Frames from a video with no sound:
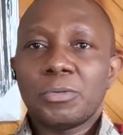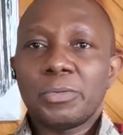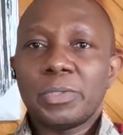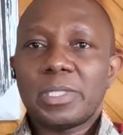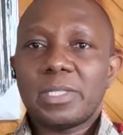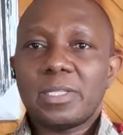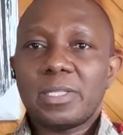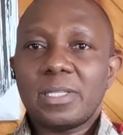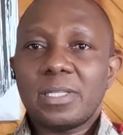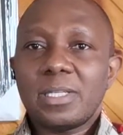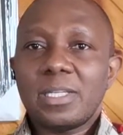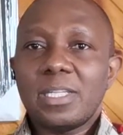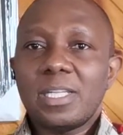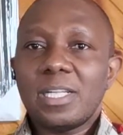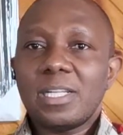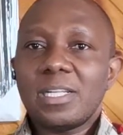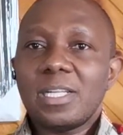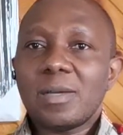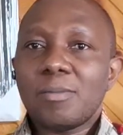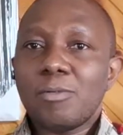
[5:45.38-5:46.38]
with
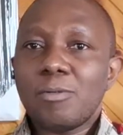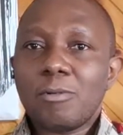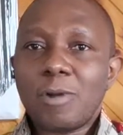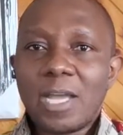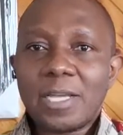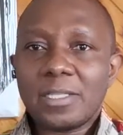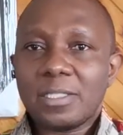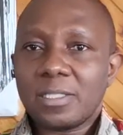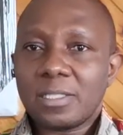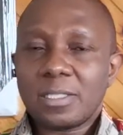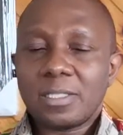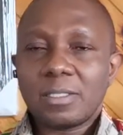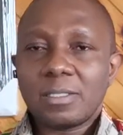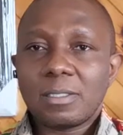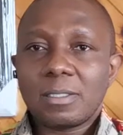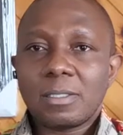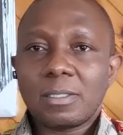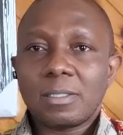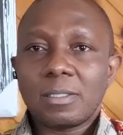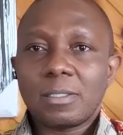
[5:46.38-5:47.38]
inalienable rights
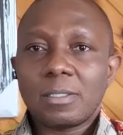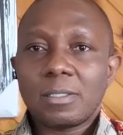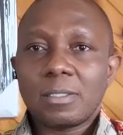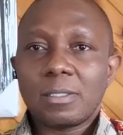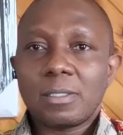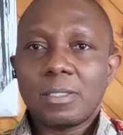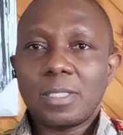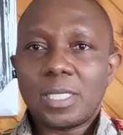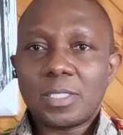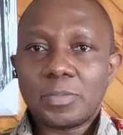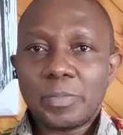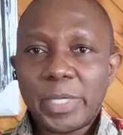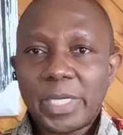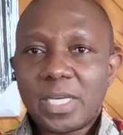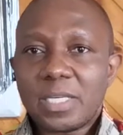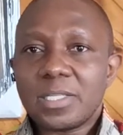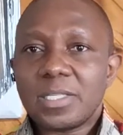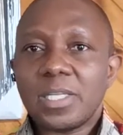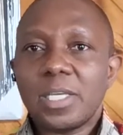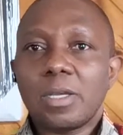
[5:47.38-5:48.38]
that
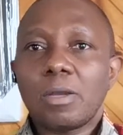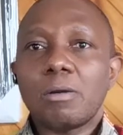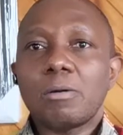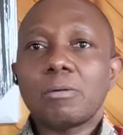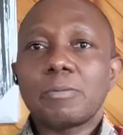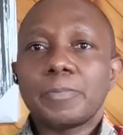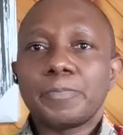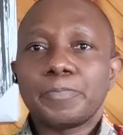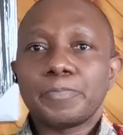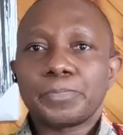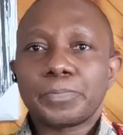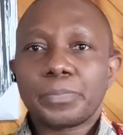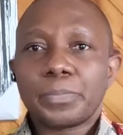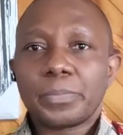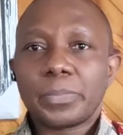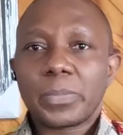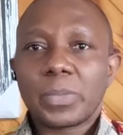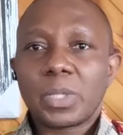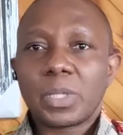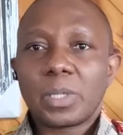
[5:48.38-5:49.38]
make us equal.
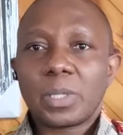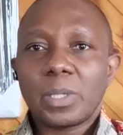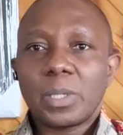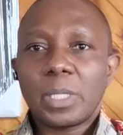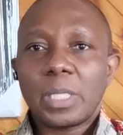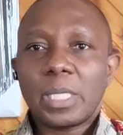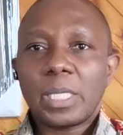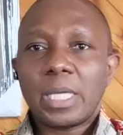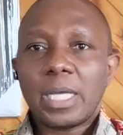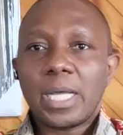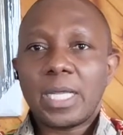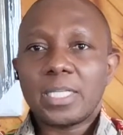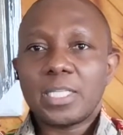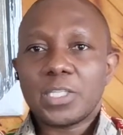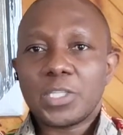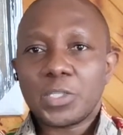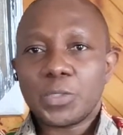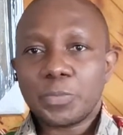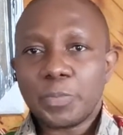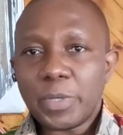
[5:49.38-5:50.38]
And
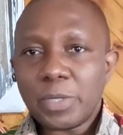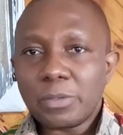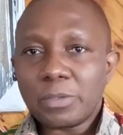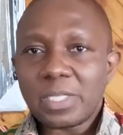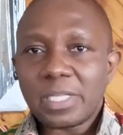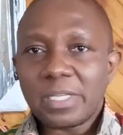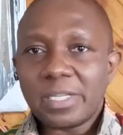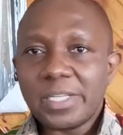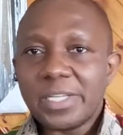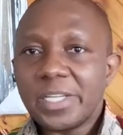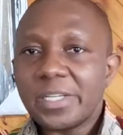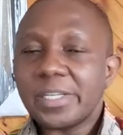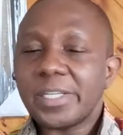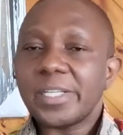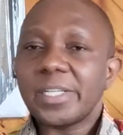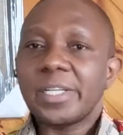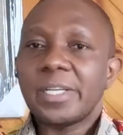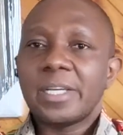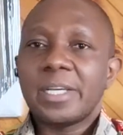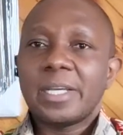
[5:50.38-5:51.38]
this is spelled
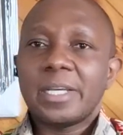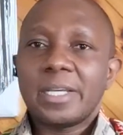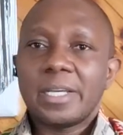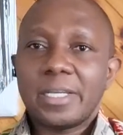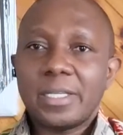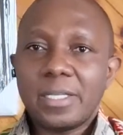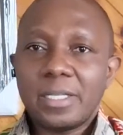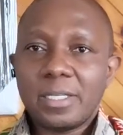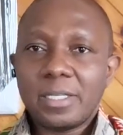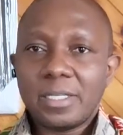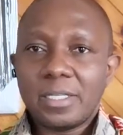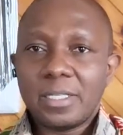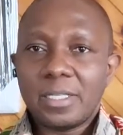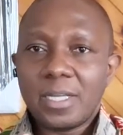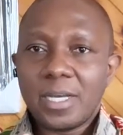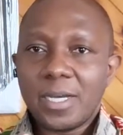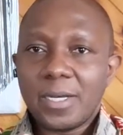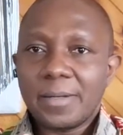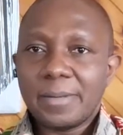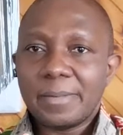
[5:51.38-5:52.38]
clearly
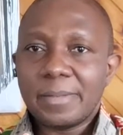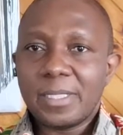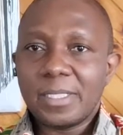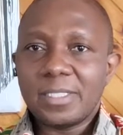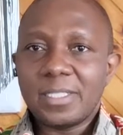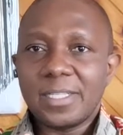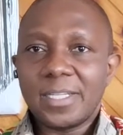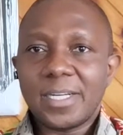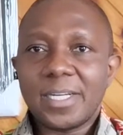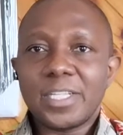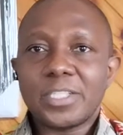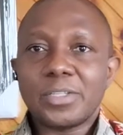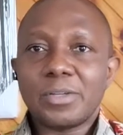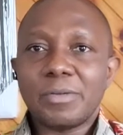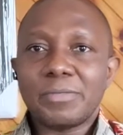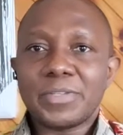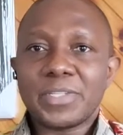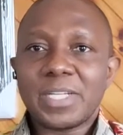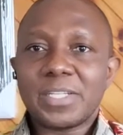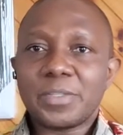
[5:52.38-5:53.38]
in the
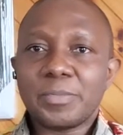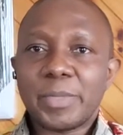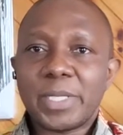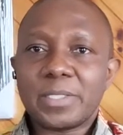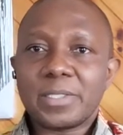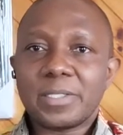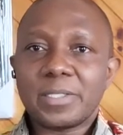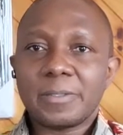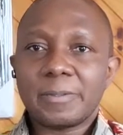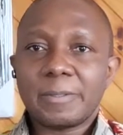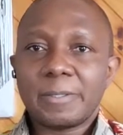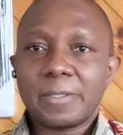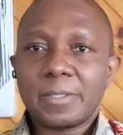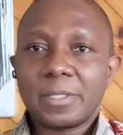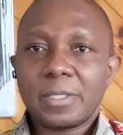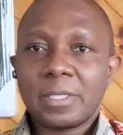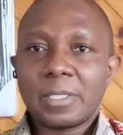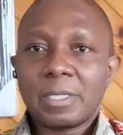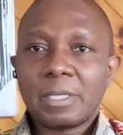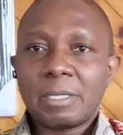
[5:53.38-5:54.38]
Declaration of Sentiments.
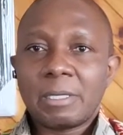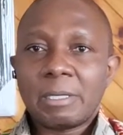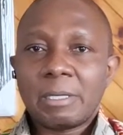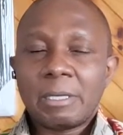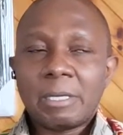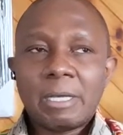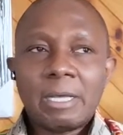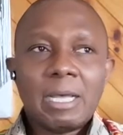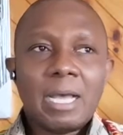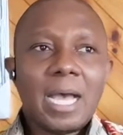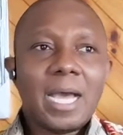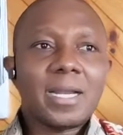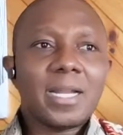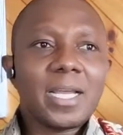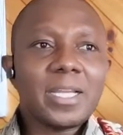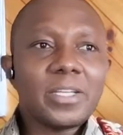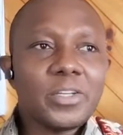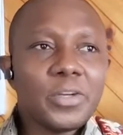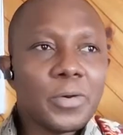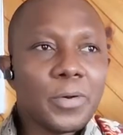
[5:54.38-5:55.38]

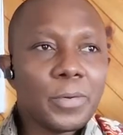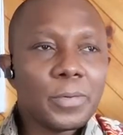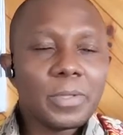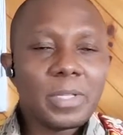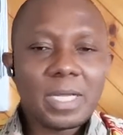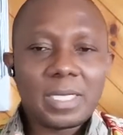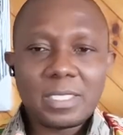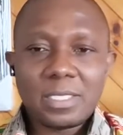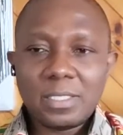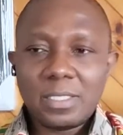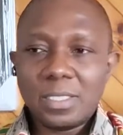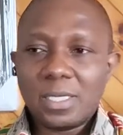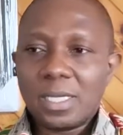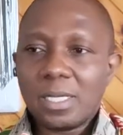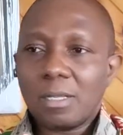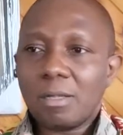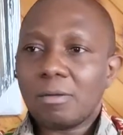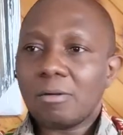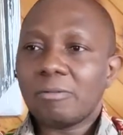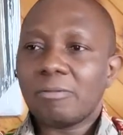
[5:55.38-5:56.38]
And I know that in
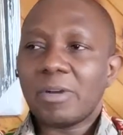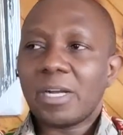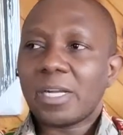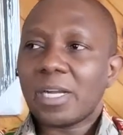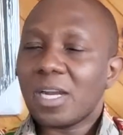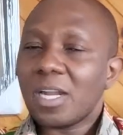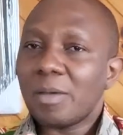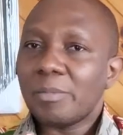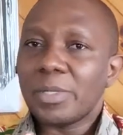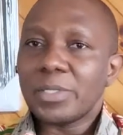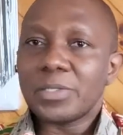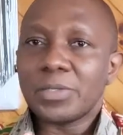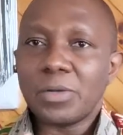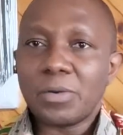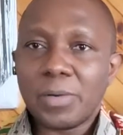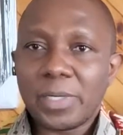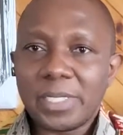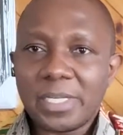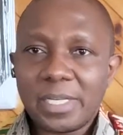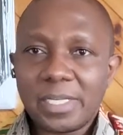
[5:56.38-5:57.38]
a lot of academies
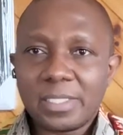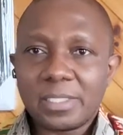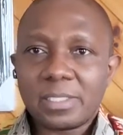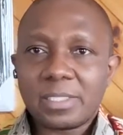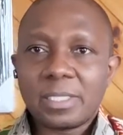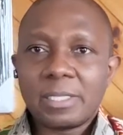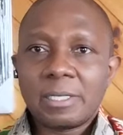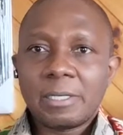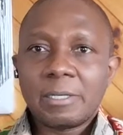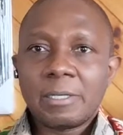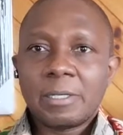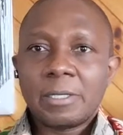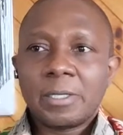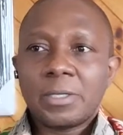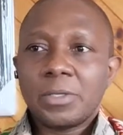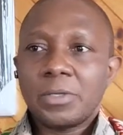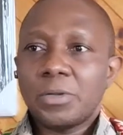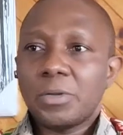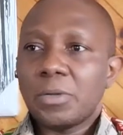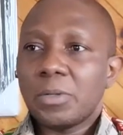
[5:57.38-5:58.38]
nowadays,
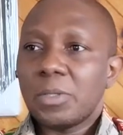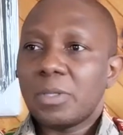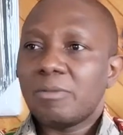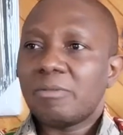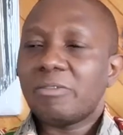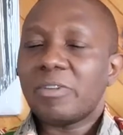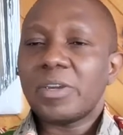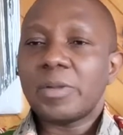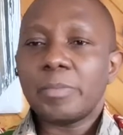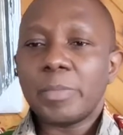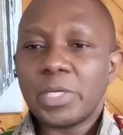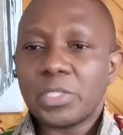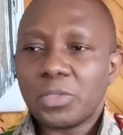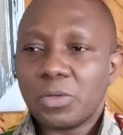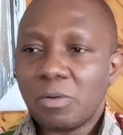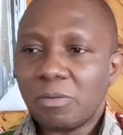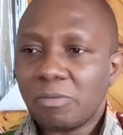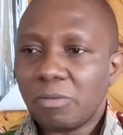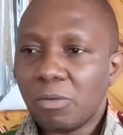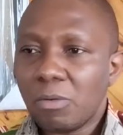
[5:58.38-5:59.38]
the very
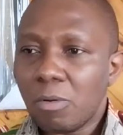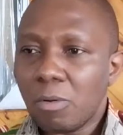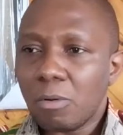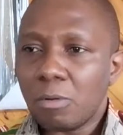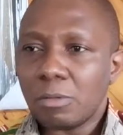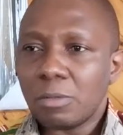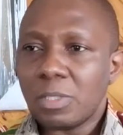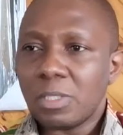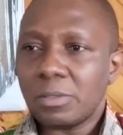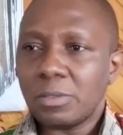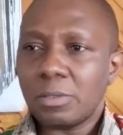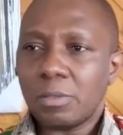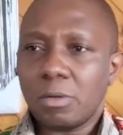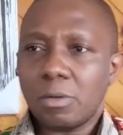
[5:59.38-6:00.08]
mention of God,